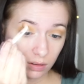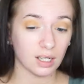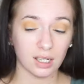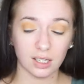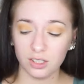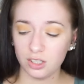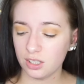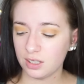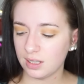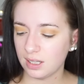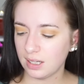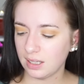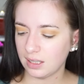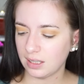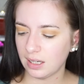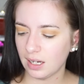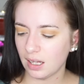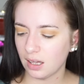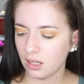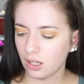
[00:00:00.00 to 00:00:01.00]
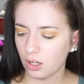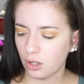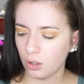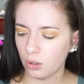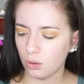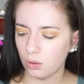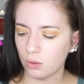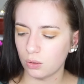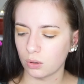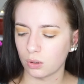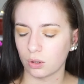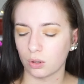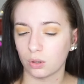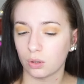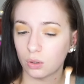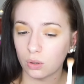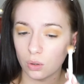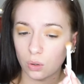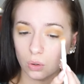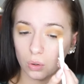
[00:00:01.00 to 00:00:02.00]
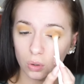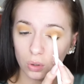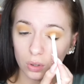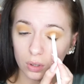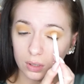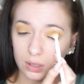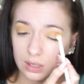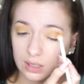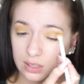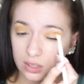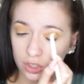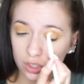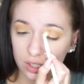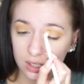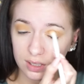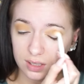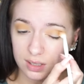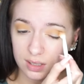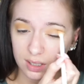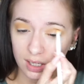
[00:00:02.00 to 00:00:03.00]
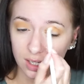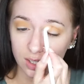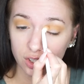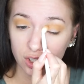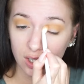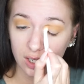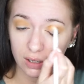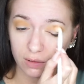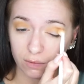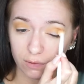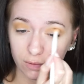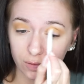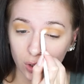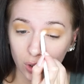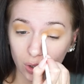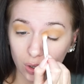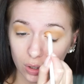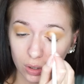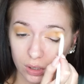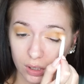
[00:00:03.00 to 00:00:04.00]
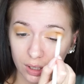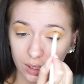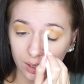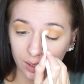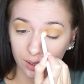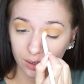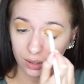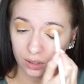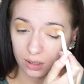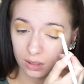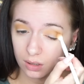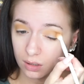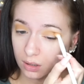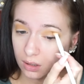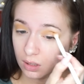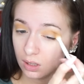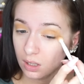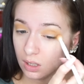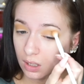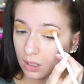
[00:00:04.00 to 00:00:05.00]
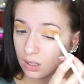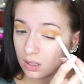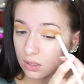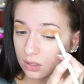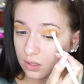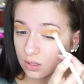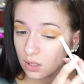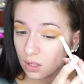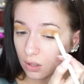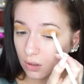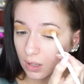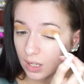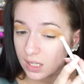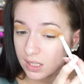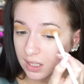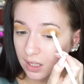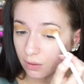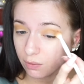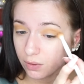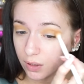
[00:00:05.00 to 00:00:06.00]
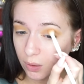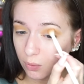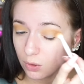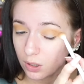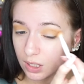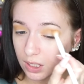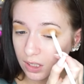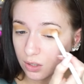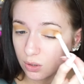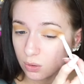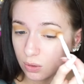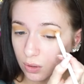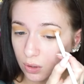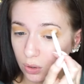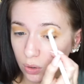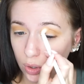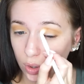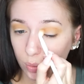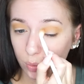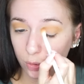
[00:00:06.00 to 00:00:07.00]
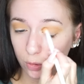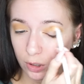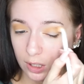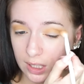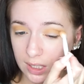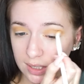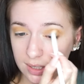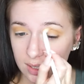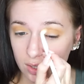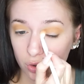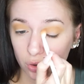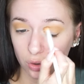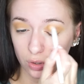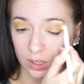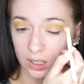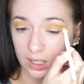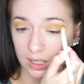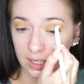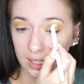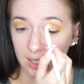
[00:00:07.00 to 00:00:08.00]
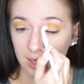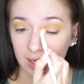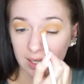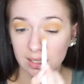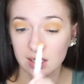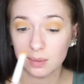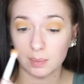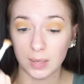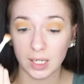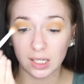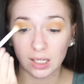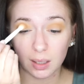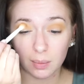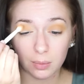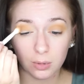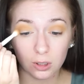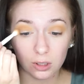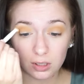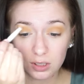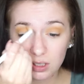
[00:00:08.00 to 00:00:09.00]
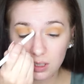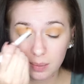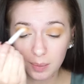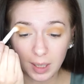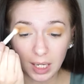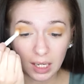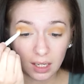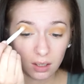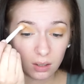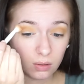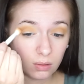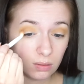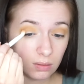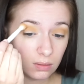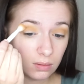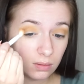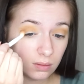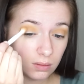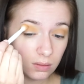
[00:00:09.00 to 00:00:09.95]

I just think yellow or gold is just such a fall color. So I definitely wanted to incorporate citrine in this makeup look somehow.